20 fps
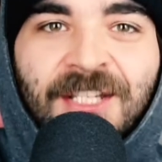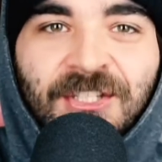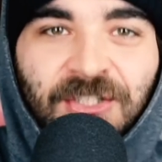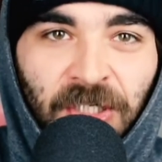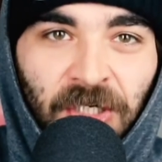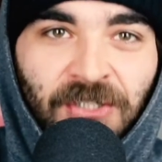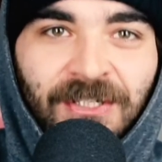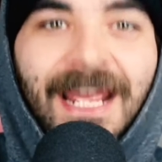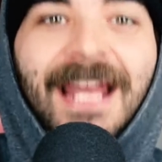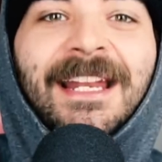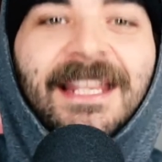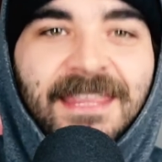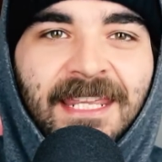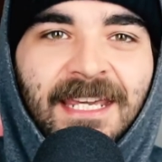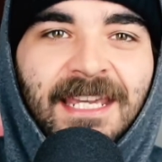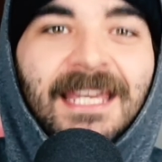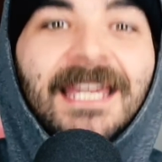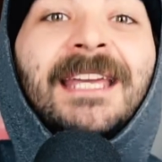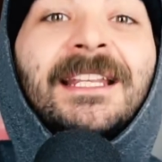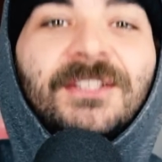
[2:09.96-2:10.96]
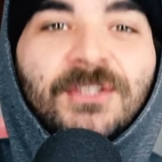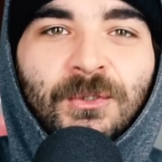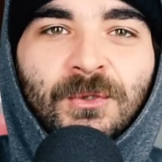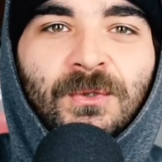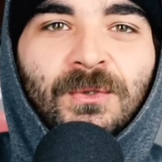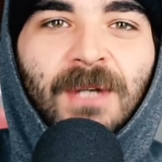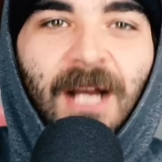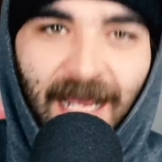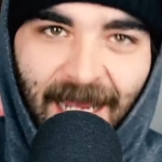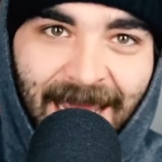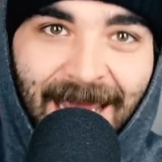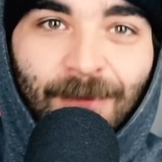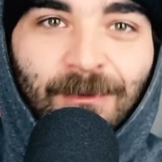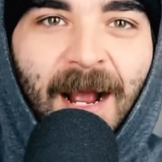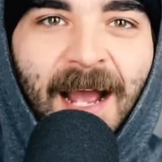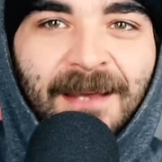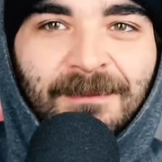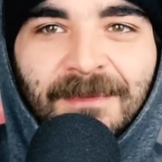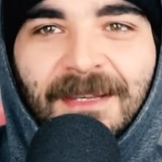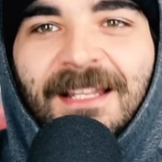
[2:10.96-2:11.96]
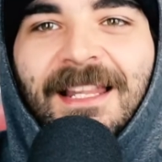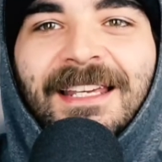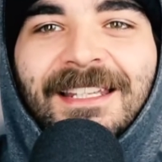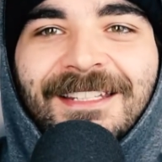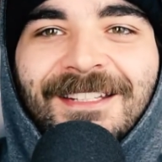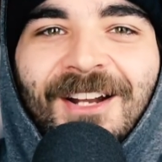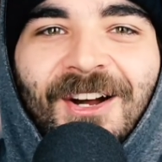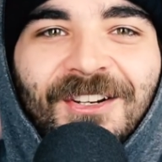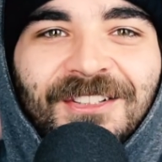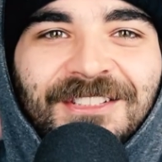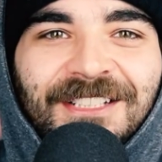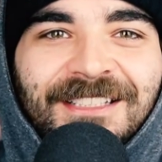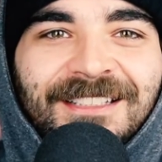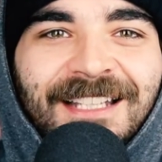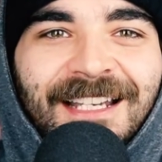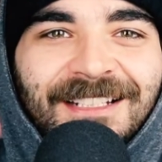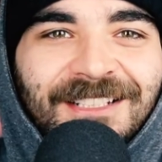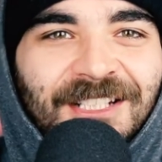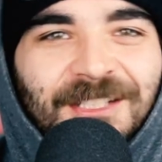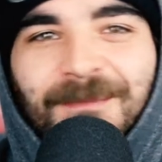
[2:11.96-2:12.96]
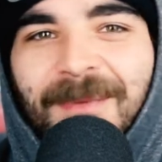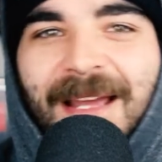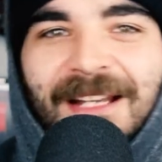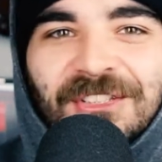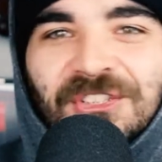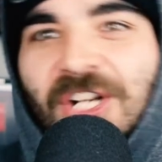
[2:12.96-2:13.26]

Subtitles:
turn anything into a rhyme, like, you know, it's just by